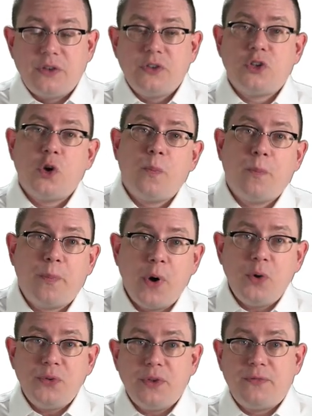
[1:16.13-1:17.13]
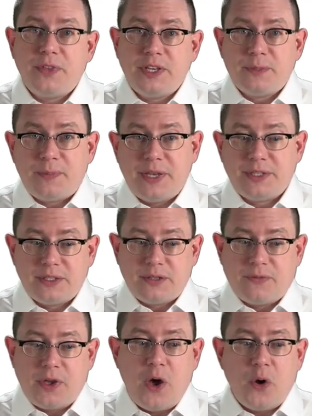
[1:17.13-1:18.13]
So both of these pieces
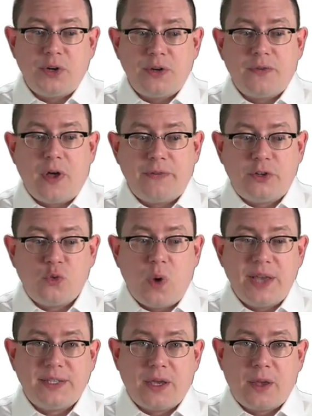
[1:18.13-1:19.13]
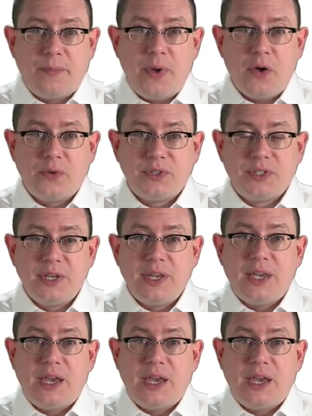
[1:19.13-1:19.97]
of code involving twice and compose